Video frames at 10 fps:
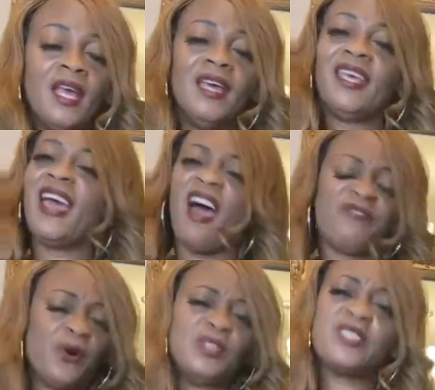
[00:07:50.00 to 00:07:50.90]
They got
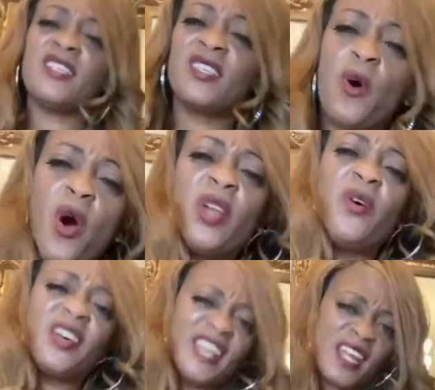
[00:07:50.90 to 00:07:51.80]
foolishness going
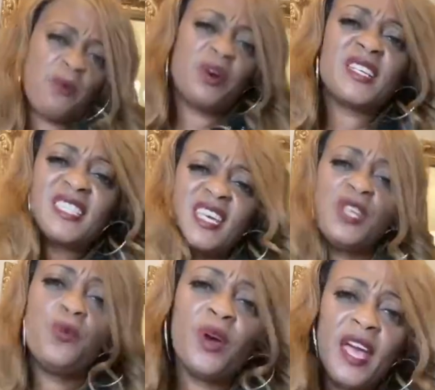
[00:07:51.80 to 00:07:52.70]
on. They don't want to see you
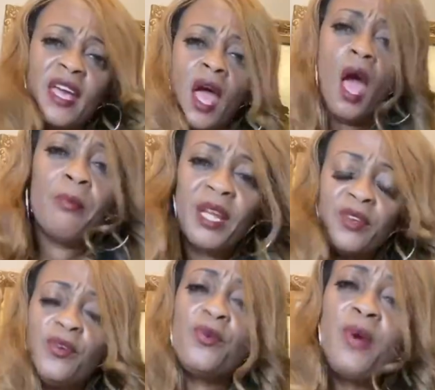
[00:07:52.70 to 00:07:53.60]
win. But if
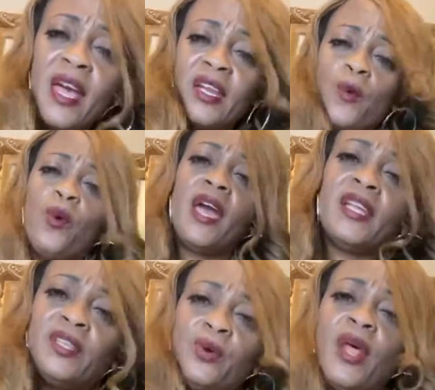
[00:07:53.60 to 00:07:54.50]
you ready to win and
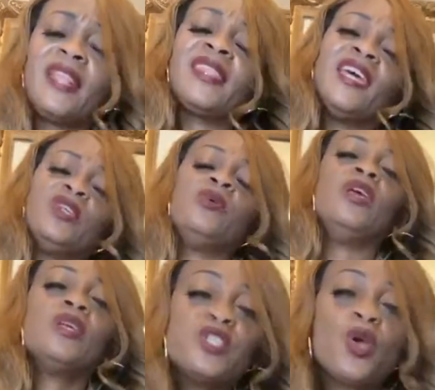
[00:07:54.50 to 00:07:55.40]
do that thing, you need
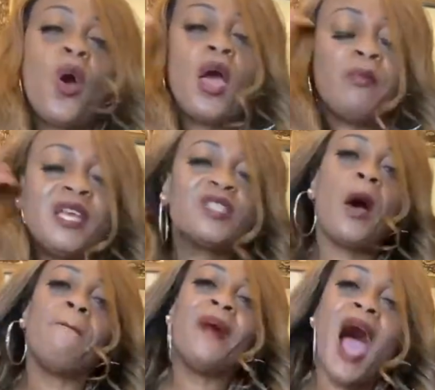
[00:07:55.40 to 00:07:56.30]
to join me
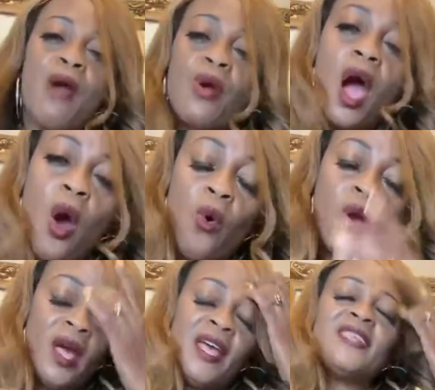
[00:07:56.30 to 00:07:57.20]
tomorrow. It's